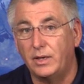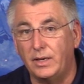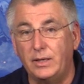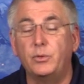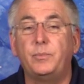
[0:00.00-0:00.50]

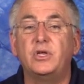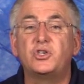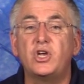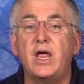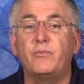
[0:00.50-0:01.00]
And it would be a
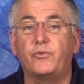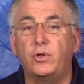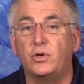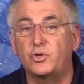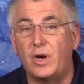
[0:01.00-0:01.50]
shame for
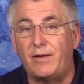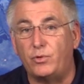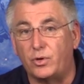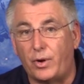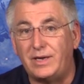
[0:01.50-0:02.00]
you to
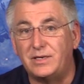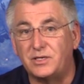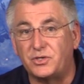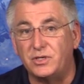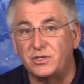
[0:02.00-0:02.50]
travel a great
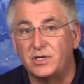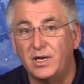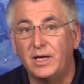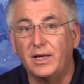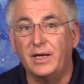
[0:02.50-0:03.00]
distance
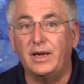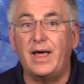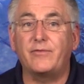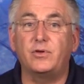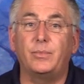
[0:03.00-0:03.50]
and
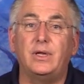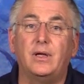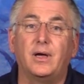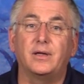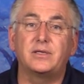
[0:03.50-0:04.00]
have to
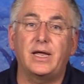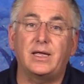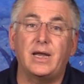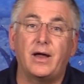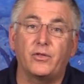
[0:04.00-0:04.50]
be
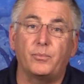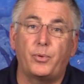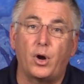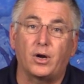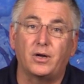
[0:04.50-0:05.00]
taken out of the
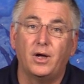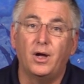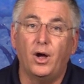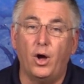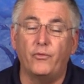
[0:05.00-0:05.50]
park
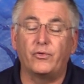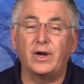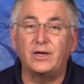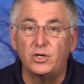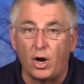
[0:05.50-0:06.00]
over
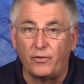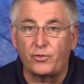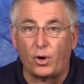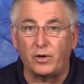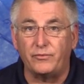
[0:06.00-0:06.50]
a golf
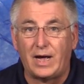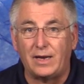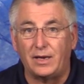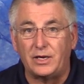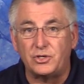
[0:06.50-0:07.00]
cart
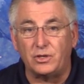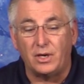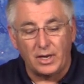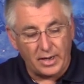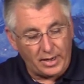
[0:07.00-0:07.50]
violation.
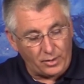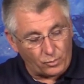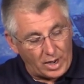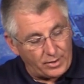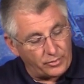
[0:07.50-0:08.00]

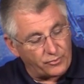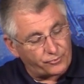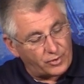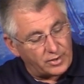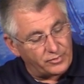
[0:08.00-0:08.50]
And right on the
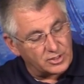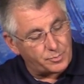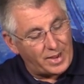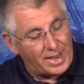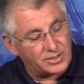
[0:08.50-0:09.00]
front of this
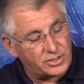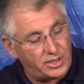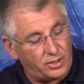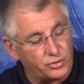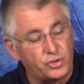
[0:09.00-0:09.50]
pass
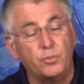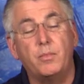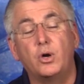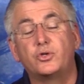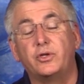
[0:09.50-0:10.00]
tells you
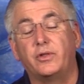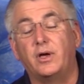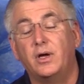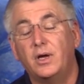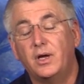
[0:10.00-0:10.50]
most of
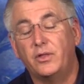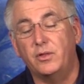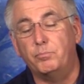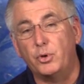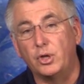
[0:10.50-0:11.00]

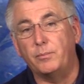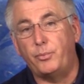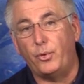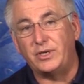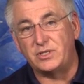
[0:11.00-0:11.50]
the bullet
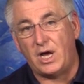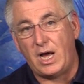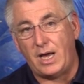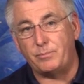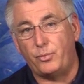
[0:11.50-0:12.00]
points, the
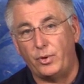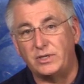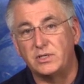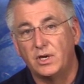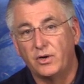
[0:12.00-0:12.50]
hot
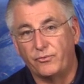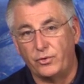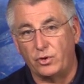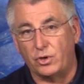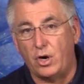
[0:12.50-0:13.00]
points
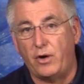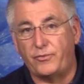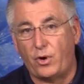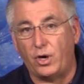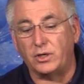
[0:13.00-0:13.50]
for your
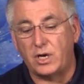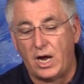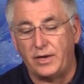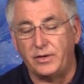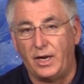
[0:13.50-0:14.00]
golf cart
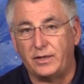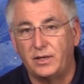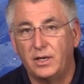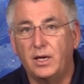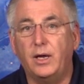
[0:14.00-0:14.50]
conduct.